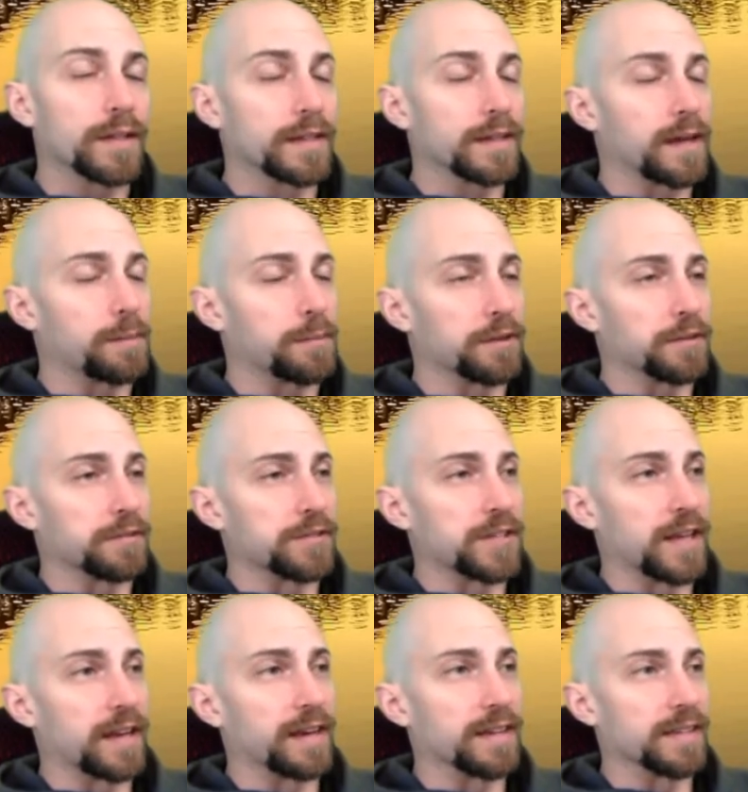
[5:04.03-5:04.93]
topic of
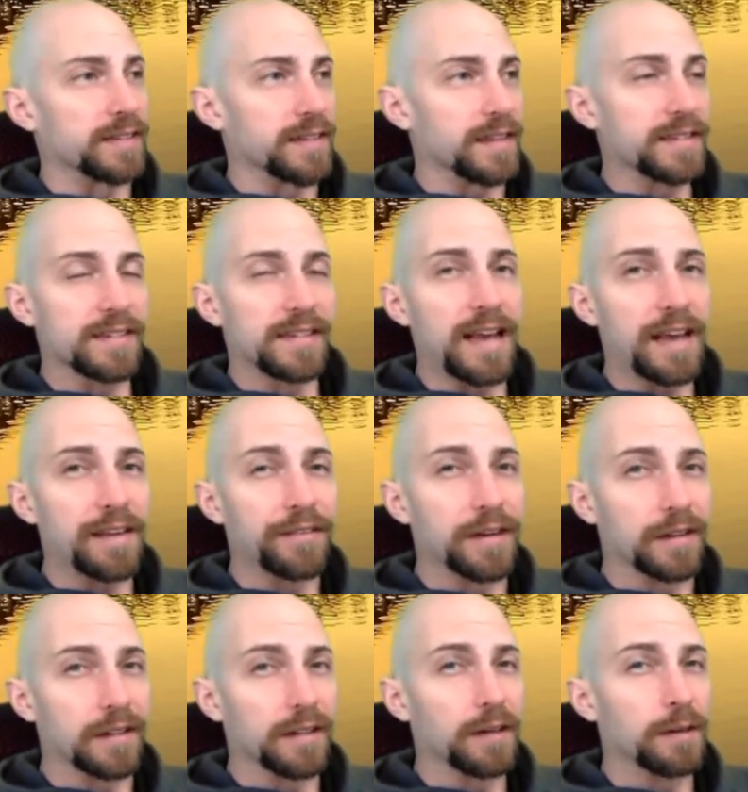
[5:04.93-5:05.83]
settings, let's dive
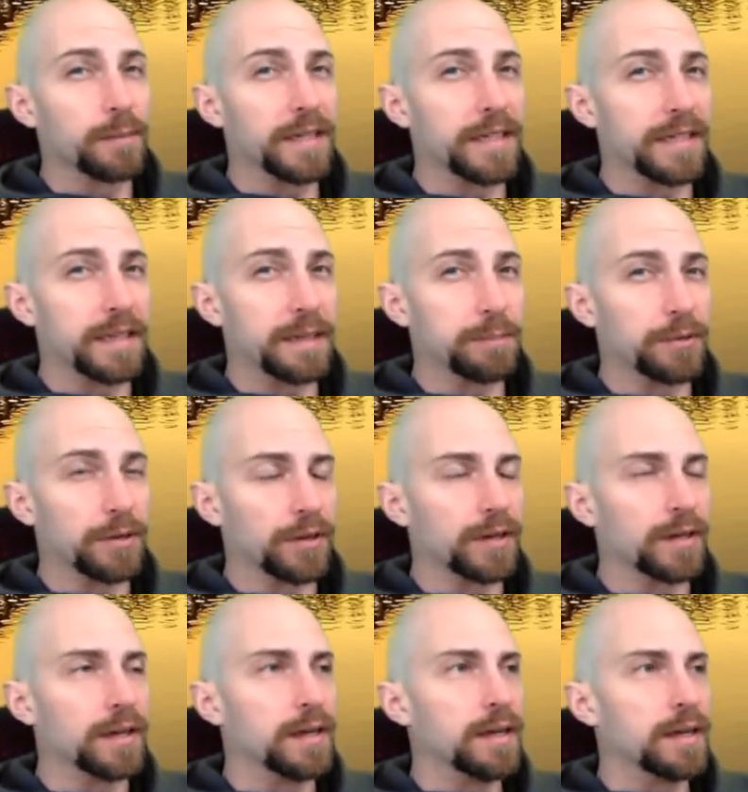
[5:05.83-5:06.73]
in a little bit
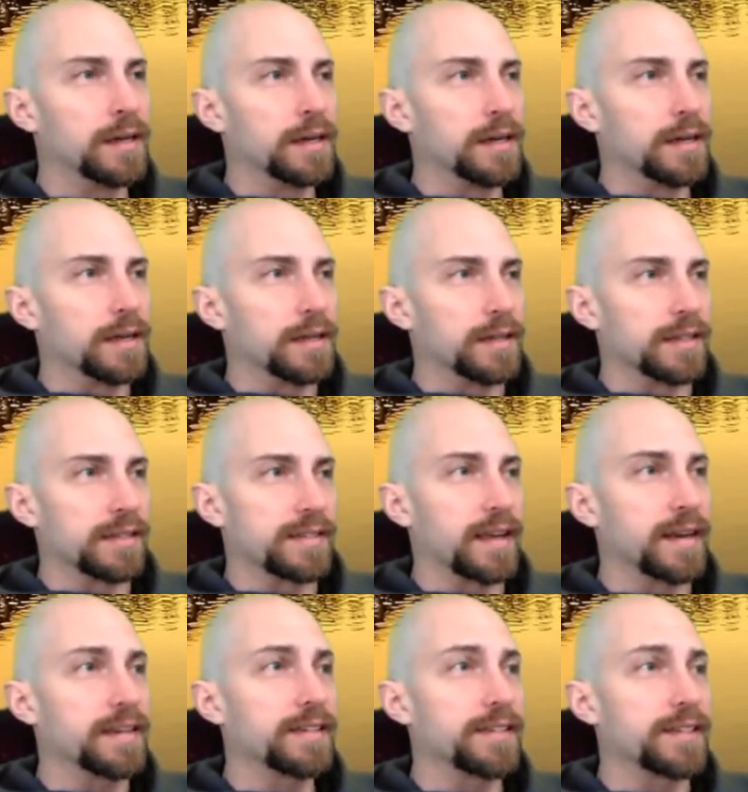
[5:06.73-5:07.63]
deeper. The
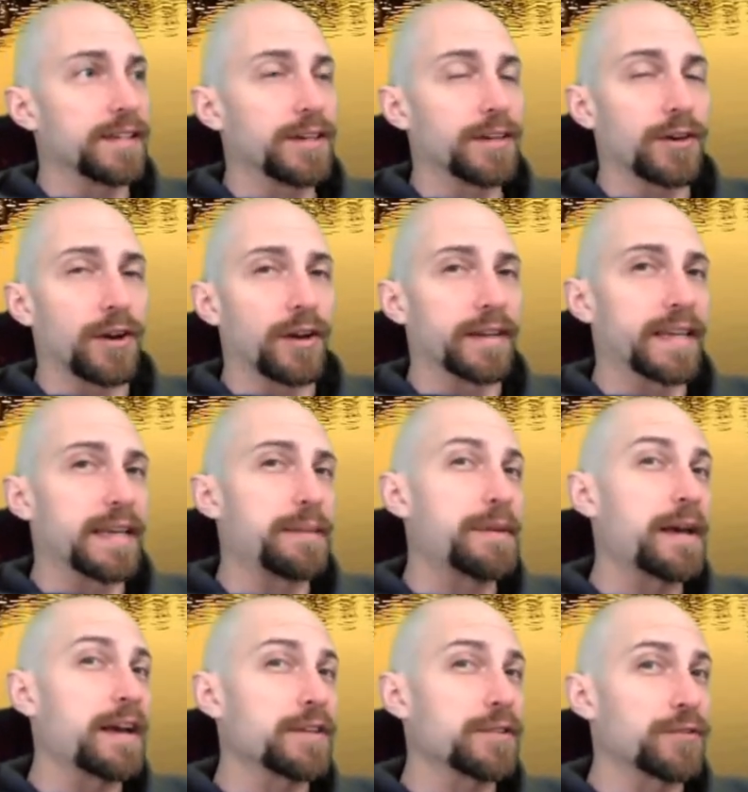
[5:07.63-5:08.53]
settings here on
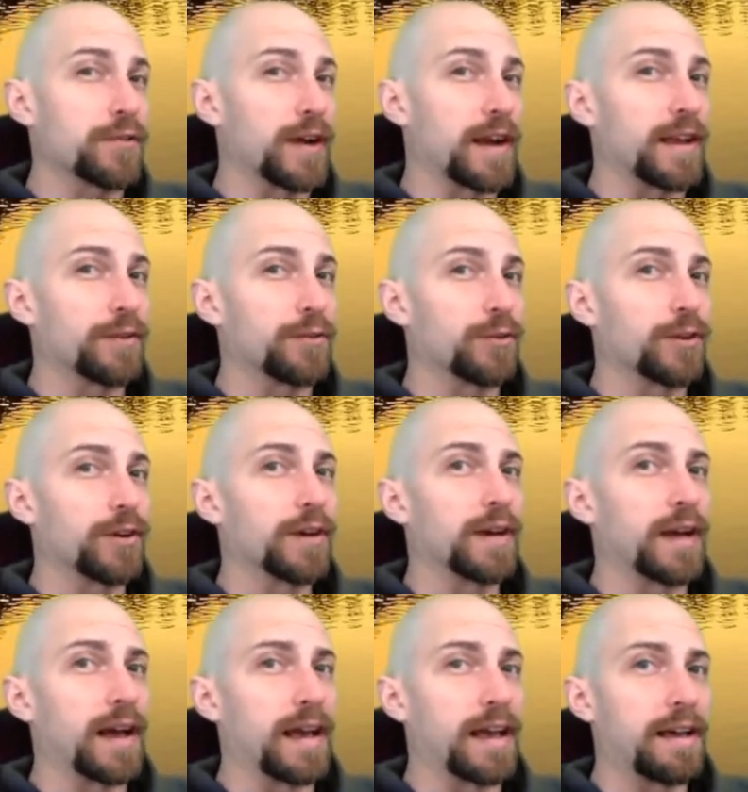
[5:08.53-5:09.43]
KeePass for
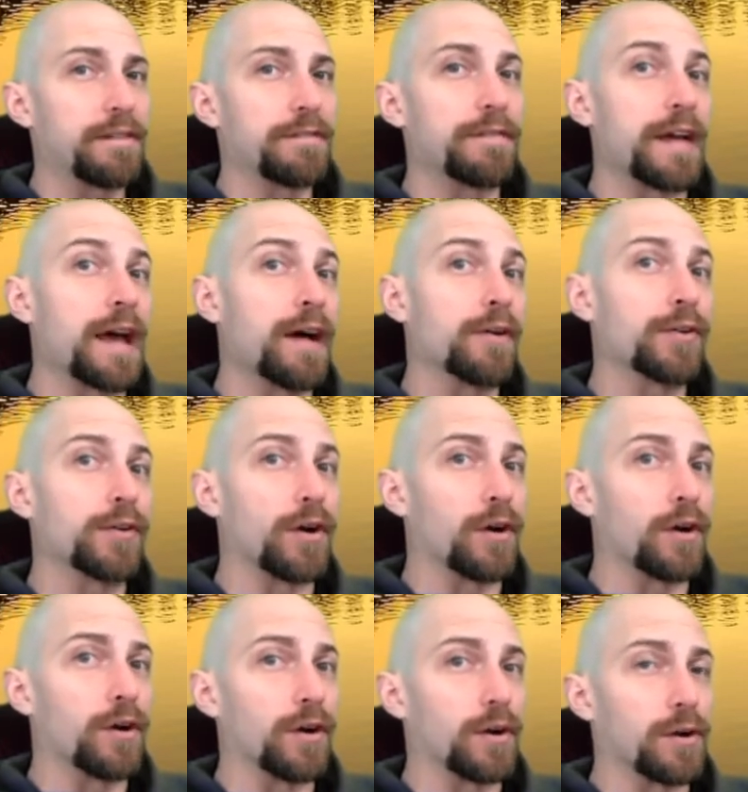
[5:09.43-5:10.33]
Android I have found
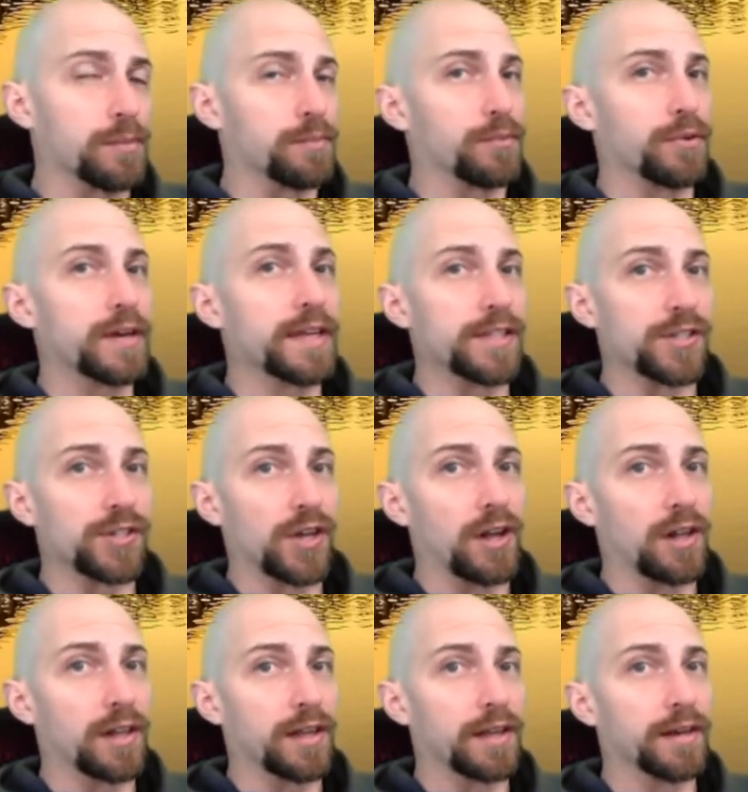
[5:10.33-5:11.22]
are pretty
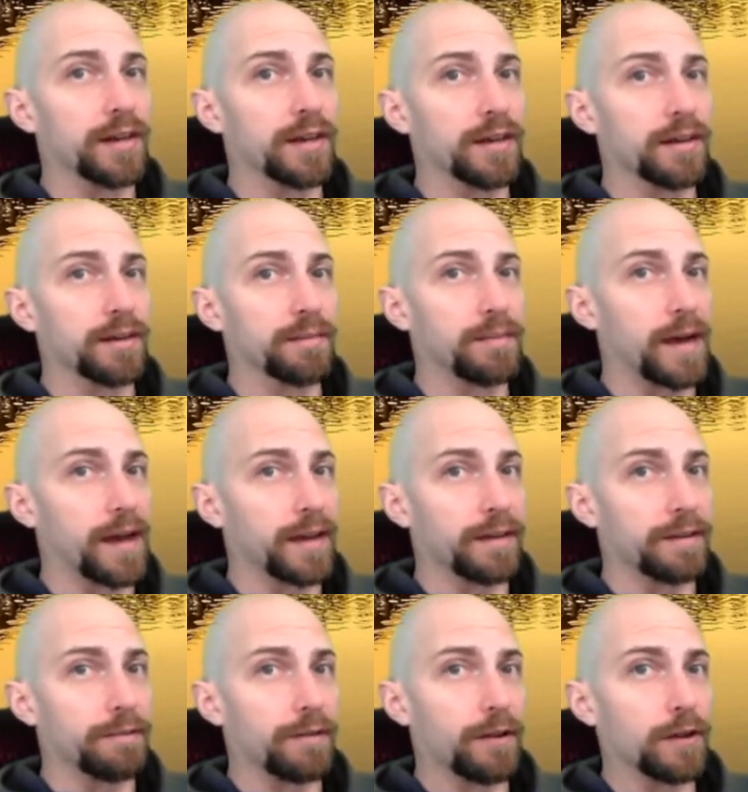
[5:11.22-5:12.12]
solid by
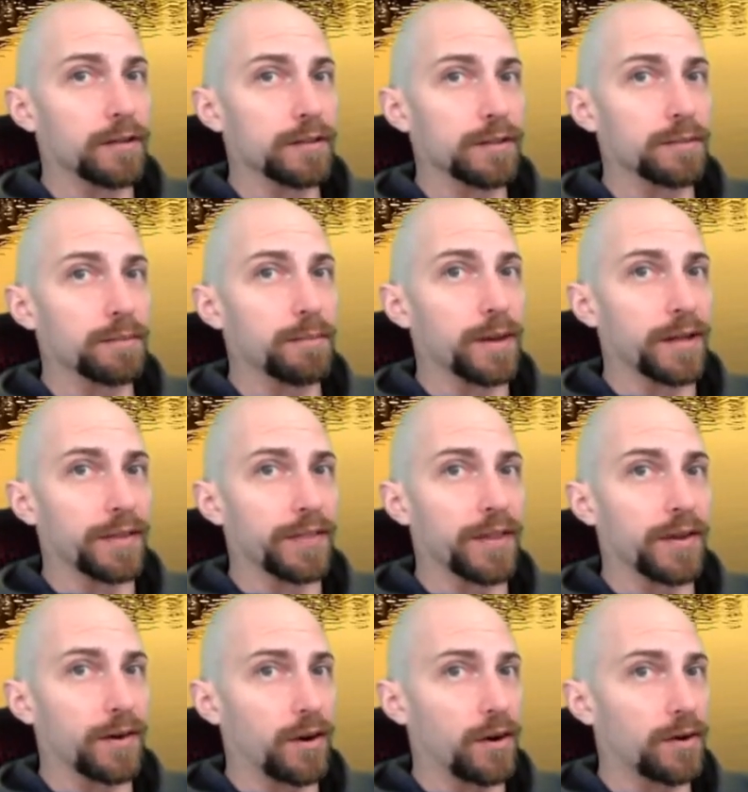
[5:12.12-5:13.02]
default, but
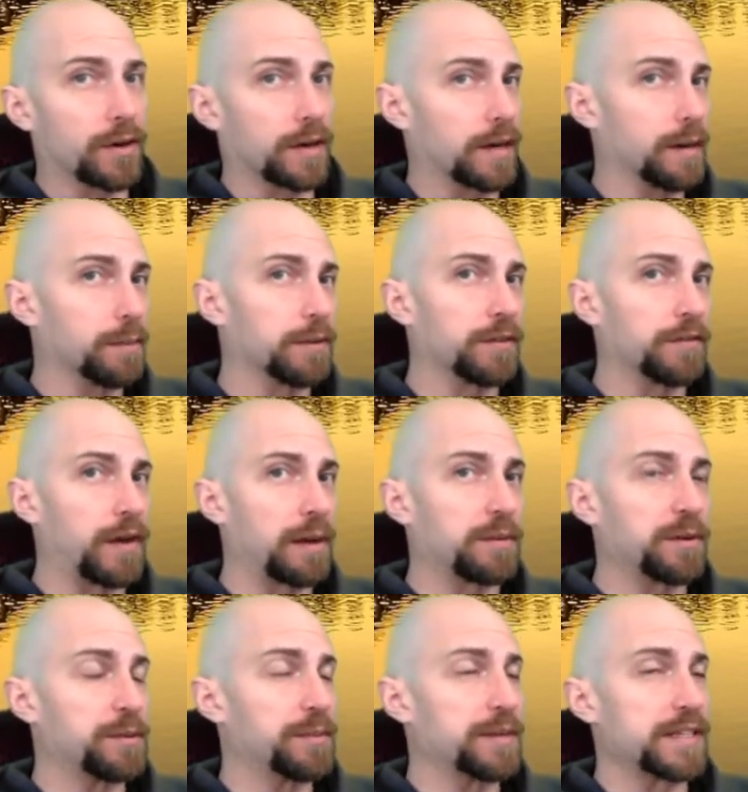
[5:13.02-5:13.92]
there are a couple of
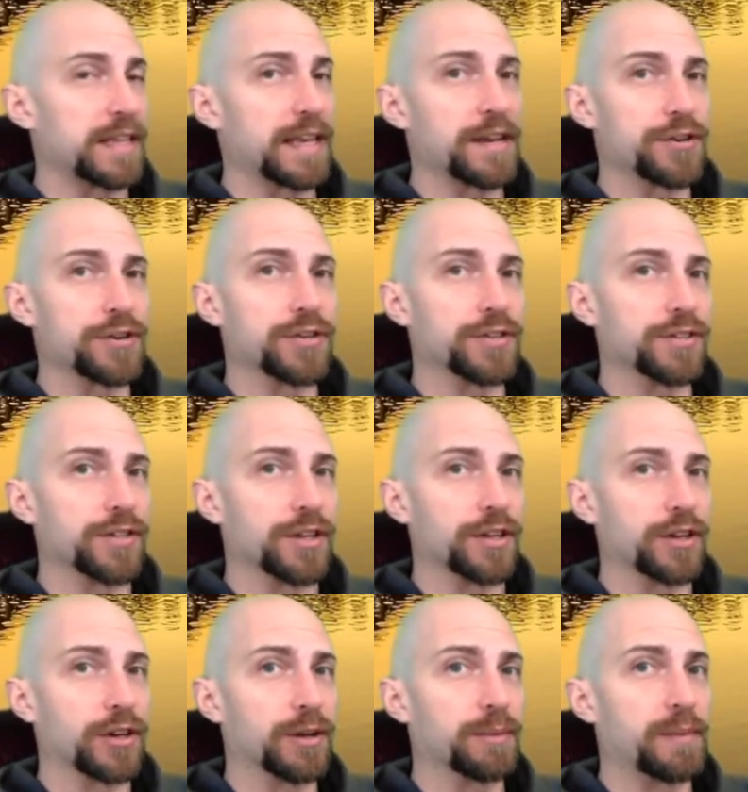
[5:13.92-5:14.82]
optimizations
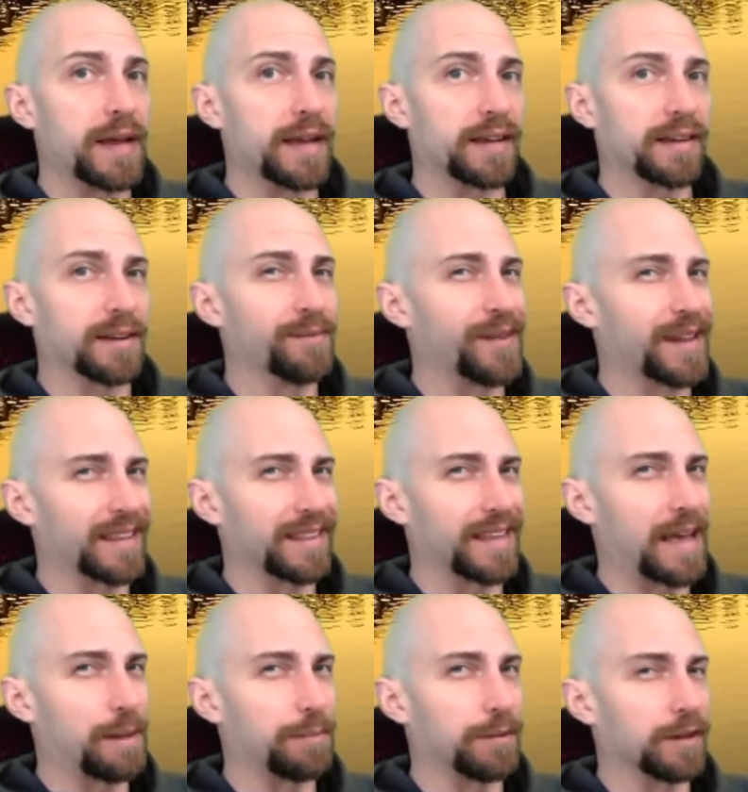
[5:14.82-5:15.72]
that you can make to make
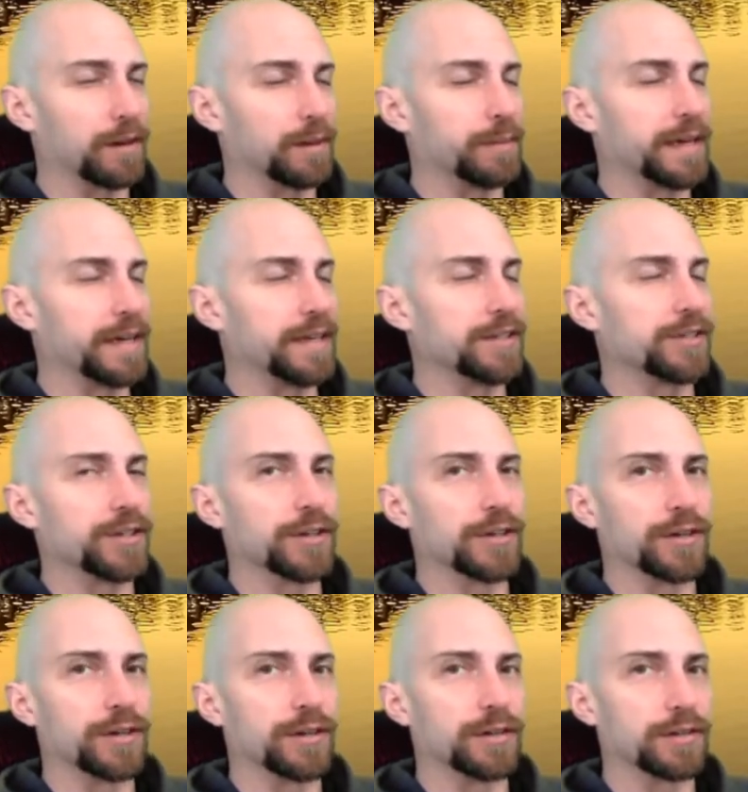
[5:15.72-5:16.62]
the app a little bit
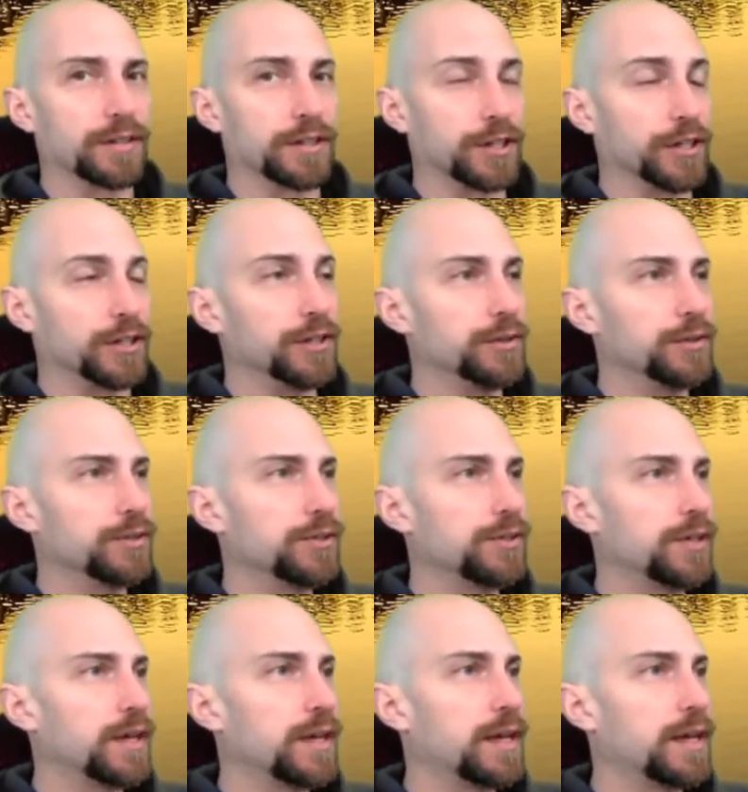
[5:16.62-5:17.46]
easier to use.